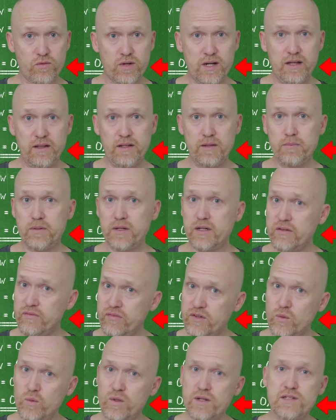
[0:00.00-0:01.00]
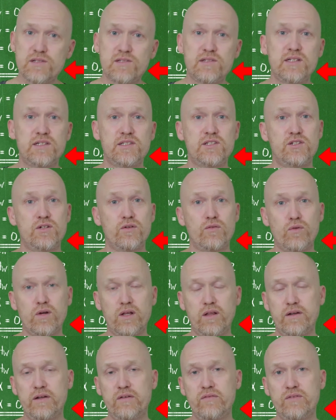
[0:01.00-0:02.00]
Riley, but if you want to stick to your
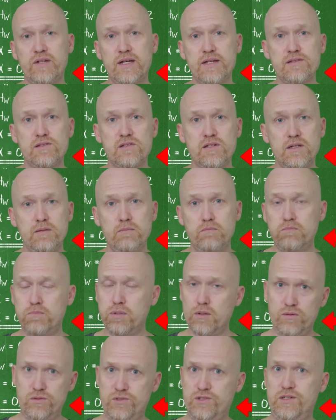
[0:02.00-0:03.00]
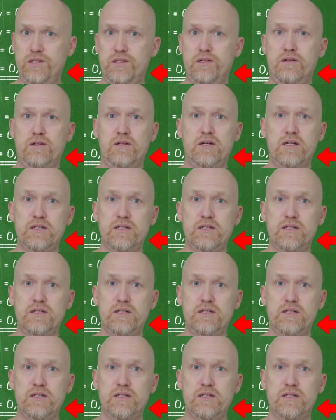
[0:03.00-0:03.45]
relative density bullshit,